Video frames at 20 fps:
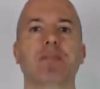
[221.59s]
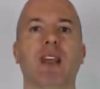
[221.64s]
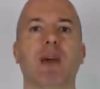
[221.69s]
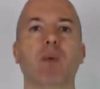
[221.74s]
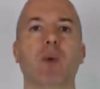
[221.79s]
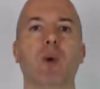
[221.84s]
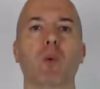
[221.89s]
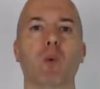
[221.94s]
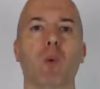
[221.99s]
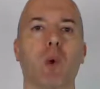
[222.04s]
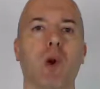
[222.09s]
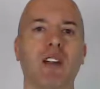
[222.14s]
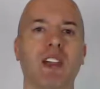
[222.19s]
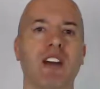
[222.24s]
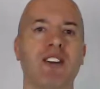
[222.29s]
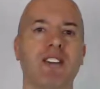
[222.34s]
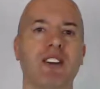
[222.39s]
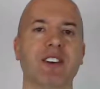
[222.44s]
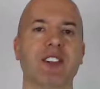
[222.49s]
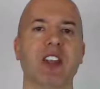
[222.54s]
them with
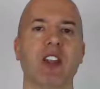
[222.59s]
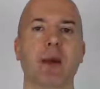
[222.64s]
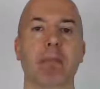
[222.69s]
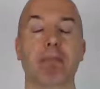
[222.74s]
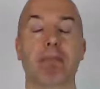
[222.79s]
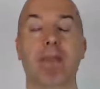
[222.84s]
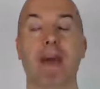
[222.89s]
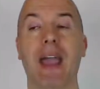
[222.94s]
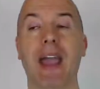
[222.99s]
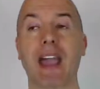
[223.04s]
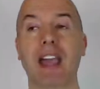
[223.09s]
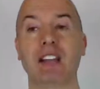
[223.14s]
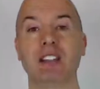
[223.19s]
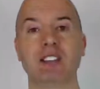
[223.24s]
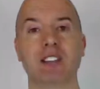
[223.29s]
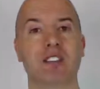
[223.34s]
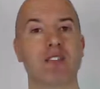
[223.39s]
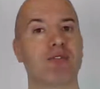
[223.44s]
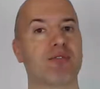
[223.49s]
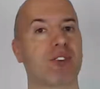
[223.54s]
whatever their
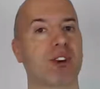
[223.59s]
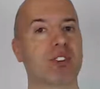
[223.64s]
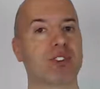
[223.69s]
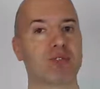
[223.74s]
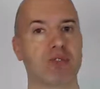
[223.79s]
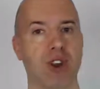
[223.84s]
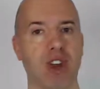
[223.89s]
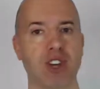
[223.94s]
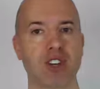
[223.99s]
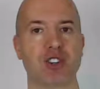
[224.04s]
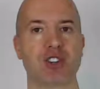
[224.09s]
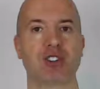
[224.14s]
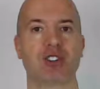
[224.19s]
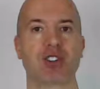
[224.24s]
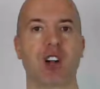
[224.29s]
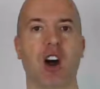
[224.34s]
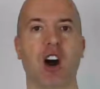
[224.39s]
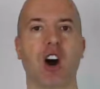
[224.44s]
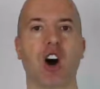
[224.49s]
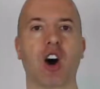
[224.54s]
pains and frustrations
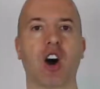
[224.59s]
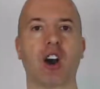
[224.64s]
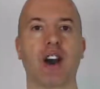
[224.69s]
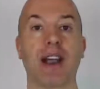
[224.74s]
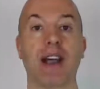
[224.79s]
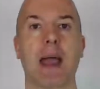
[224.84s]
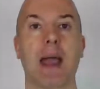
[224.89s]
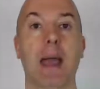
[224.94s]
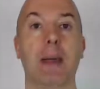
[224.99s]
are.